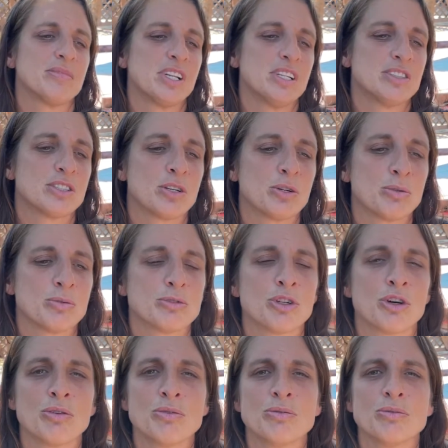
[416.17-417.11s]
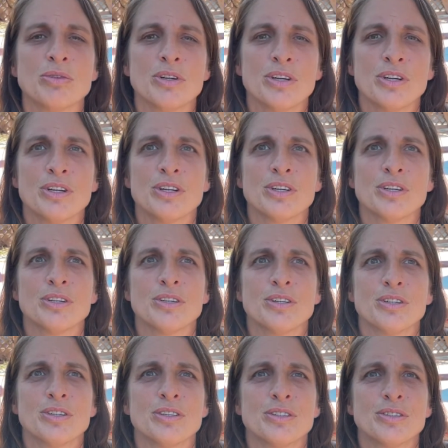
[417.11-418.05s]
So don't
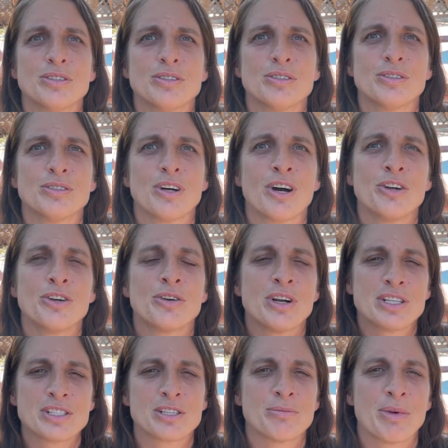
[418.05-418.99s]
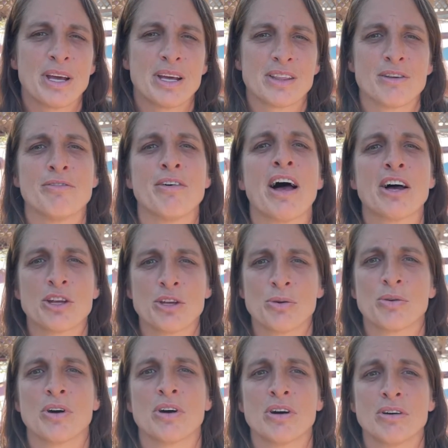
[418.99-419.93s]
underestimate the
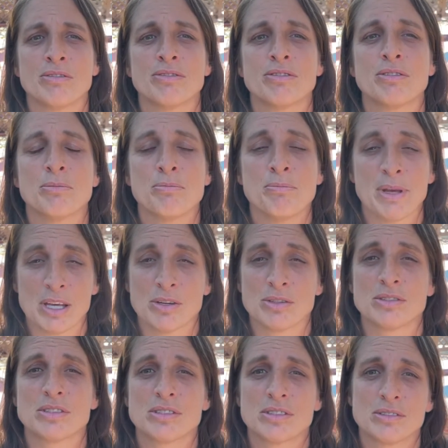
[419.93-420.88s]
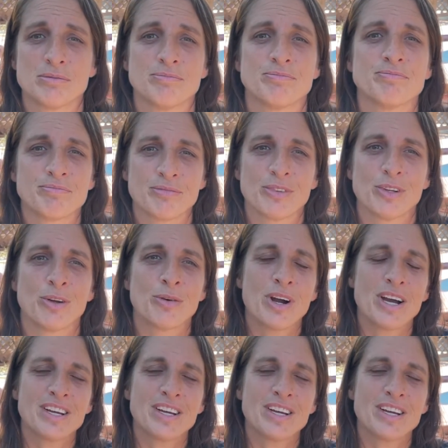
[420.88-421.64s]
value of meals. All right,